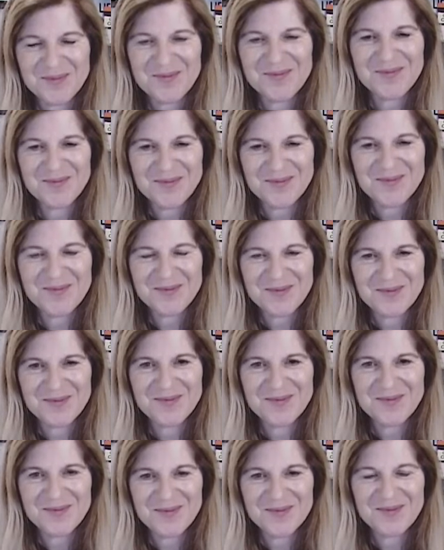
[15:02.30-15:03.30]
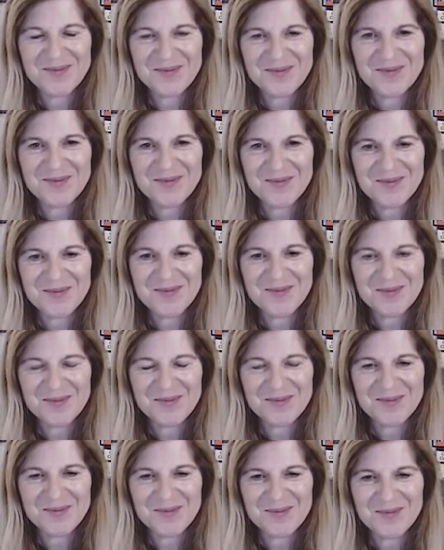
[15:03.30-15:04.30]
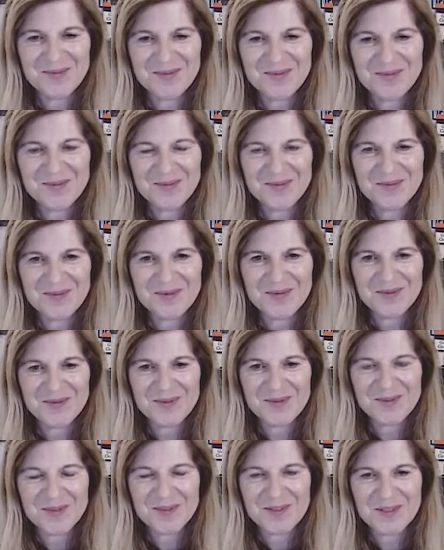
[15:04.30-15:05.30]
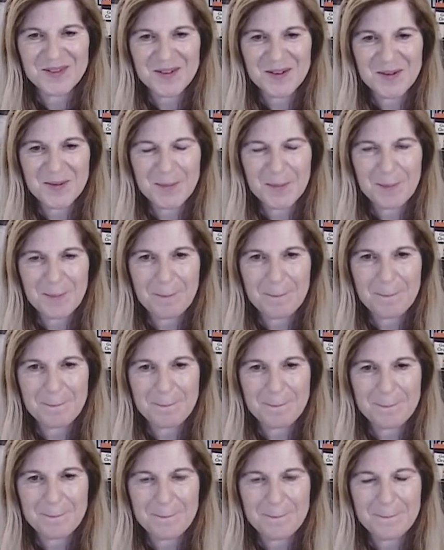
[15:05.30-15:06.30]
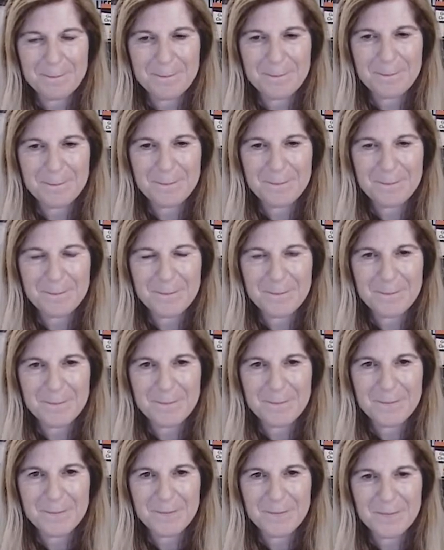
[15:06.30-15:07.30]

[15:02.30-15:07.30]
The person shown says nothing.